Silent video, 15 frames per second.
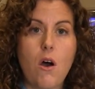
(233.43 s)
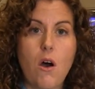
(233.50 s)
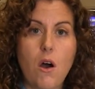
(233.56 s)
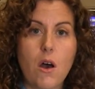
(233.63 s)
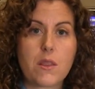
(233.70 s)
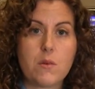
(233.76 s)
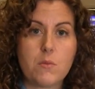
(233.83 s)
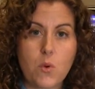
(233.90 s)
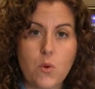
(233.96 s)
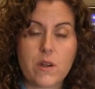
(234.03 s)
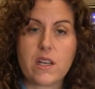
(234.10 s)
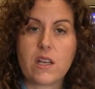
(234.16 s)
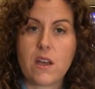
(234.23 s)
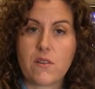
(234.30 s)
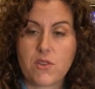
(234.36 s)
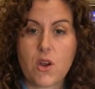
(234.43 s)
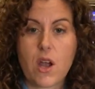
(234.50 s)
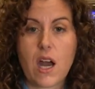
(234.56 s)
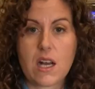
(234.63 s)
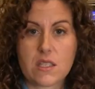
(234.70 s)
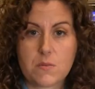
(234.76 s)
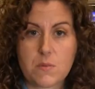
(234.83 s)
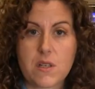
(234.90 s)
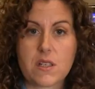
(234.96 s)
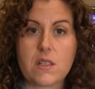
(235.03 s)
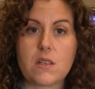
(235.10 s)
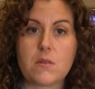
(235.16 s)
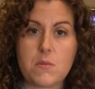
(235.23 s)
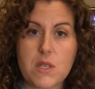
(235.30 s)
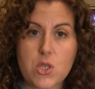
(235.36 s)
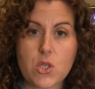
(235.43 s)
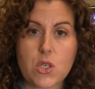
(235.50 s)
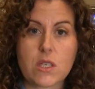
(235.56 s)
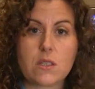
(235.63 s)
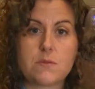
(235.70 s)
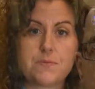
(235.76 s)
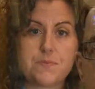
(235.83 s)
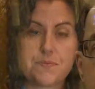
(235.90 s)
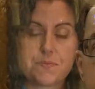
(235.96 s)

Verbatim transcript: on the morning of your hospital admission.